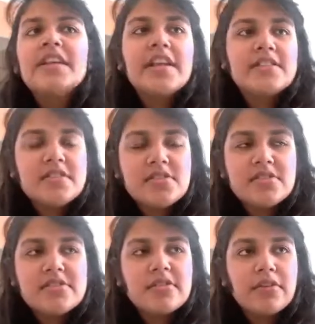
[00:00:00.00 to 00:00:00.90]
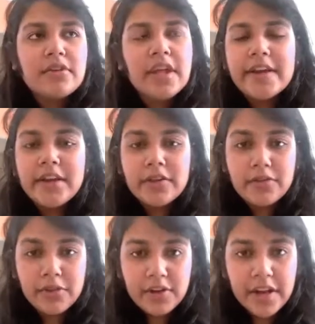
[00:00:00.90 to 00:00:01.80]
let's just get
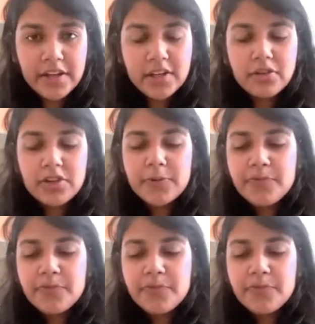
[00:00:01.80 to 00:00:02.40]
into it, right into it.